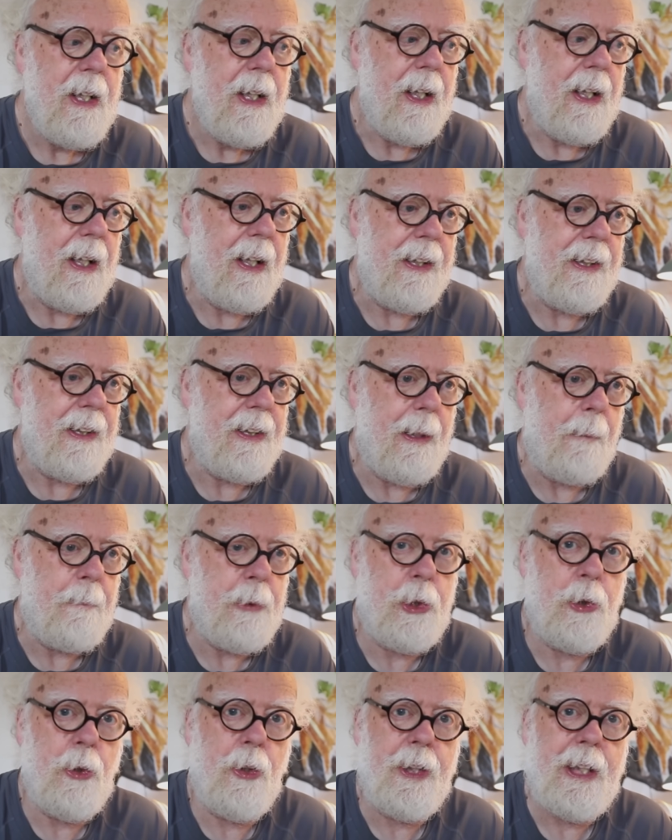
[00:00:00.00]
And I'm
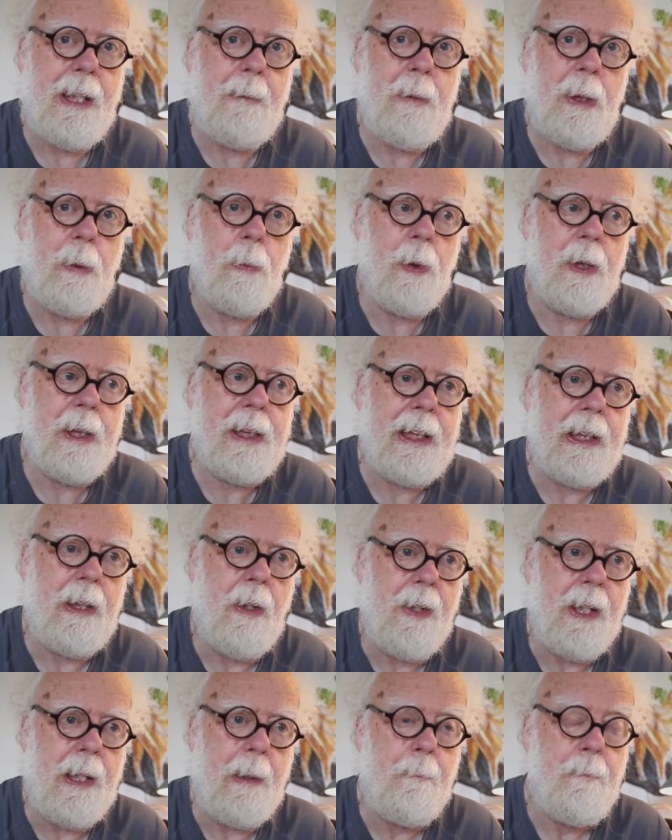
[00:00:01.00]
sure they've been working
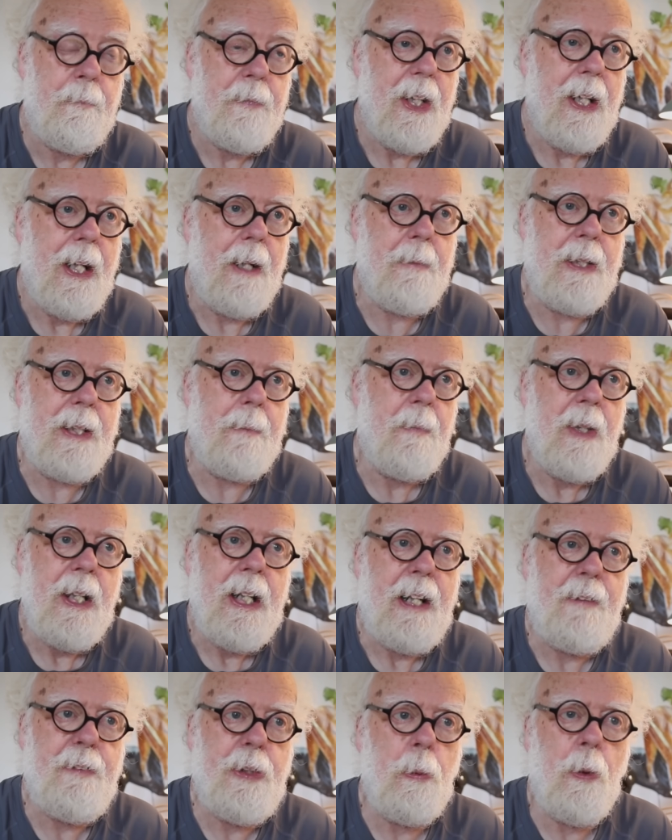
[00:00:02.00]
on it. I mean,
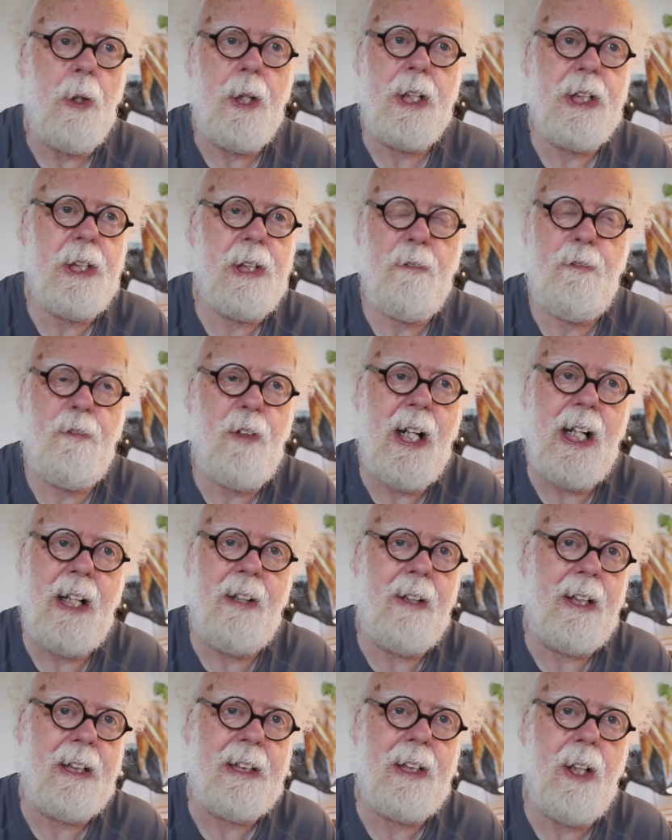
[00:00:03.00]
if you want to fire
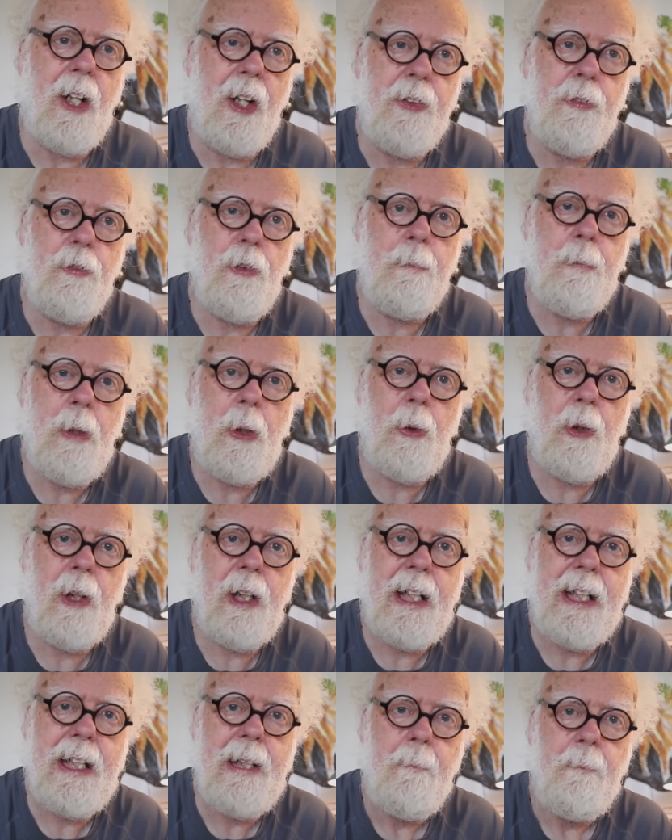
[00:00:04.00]
a gun
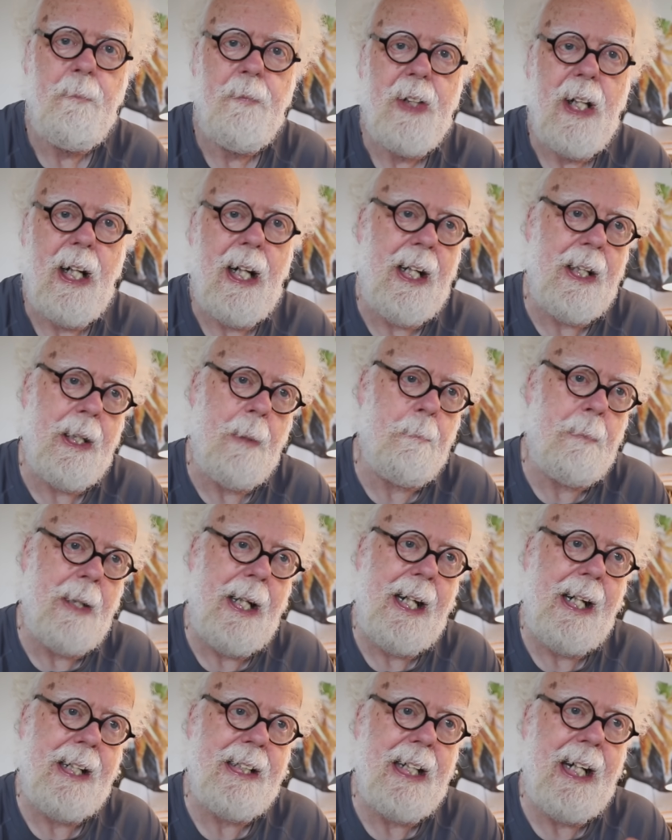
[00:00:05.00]
remotely and a
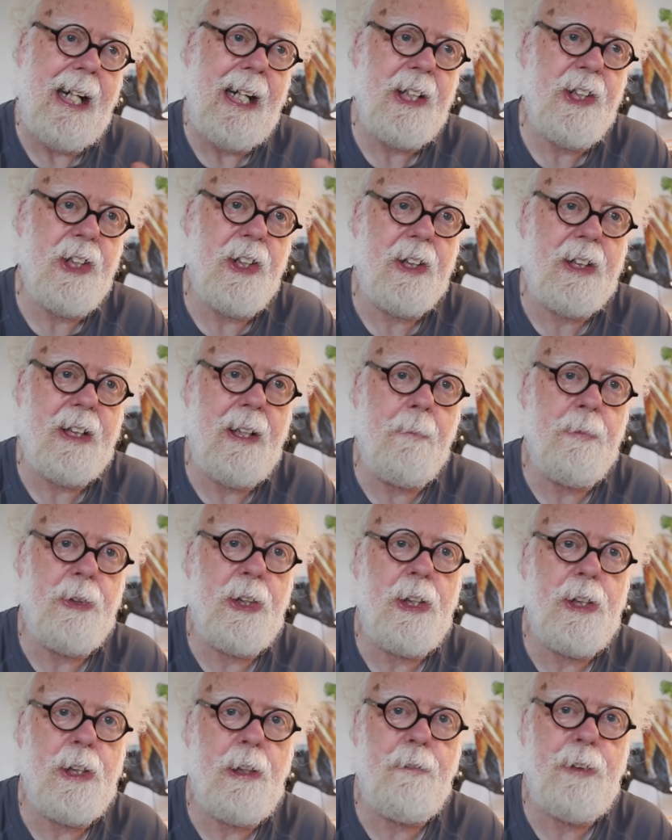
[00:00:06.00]
bad actor comes
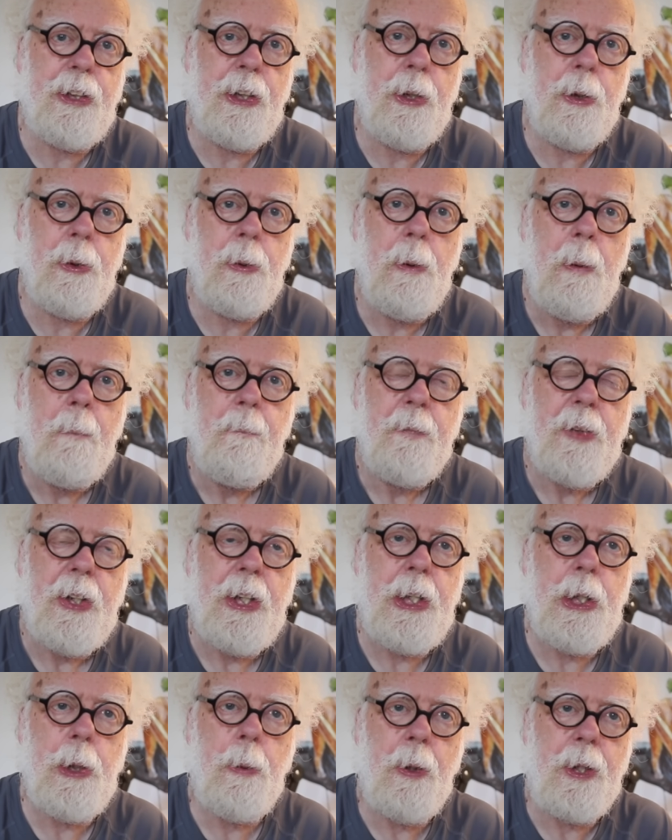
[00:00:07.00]
into view,
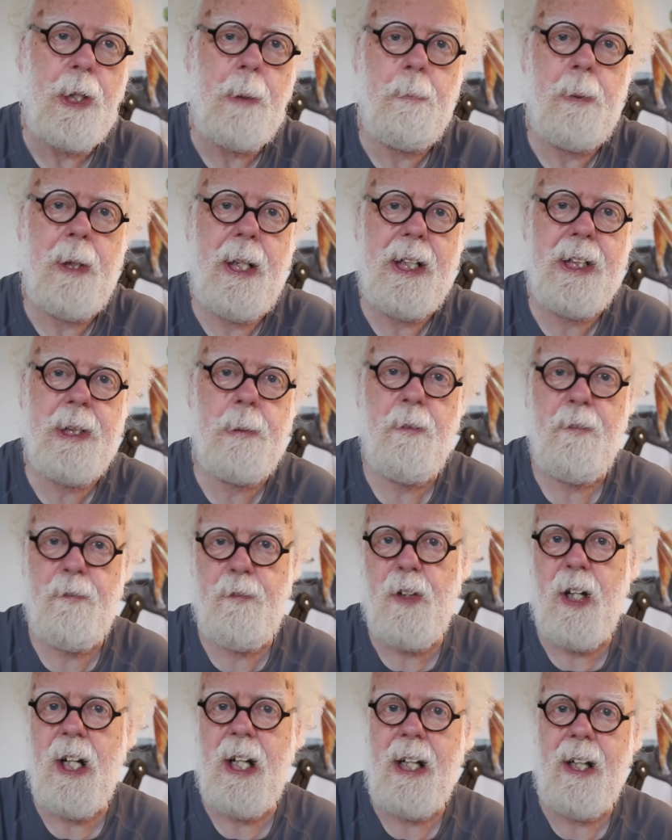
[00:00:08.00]
you don't want to press
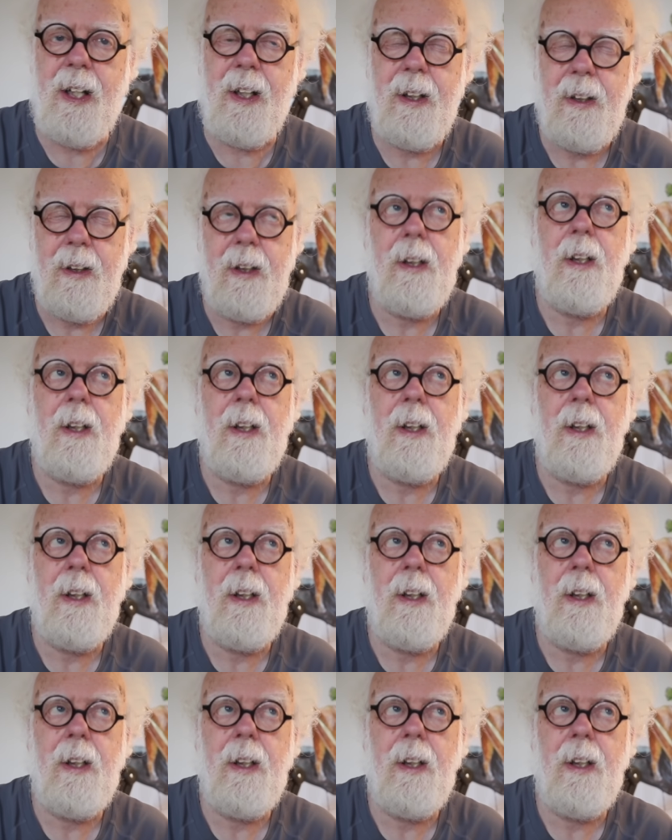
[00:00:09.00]
fire,